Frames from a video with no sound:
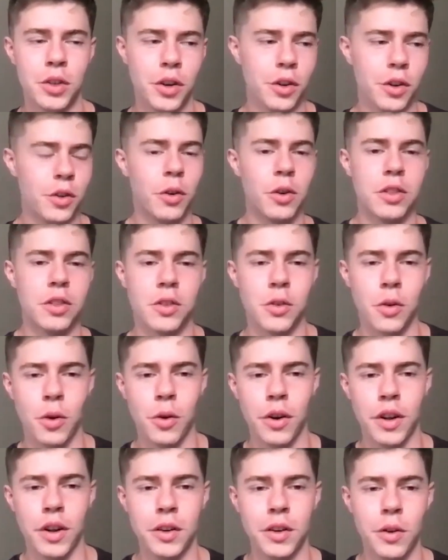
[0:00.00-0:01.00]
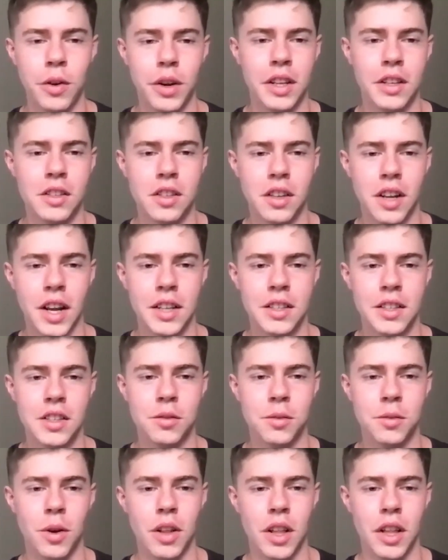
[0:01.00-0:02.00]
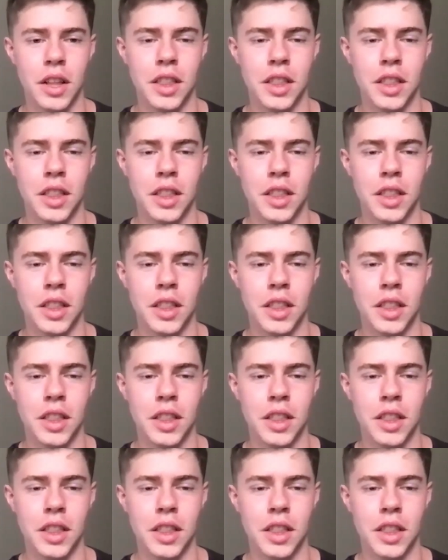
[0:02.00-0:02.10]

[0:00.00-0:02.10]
you know, your story and your insights as well.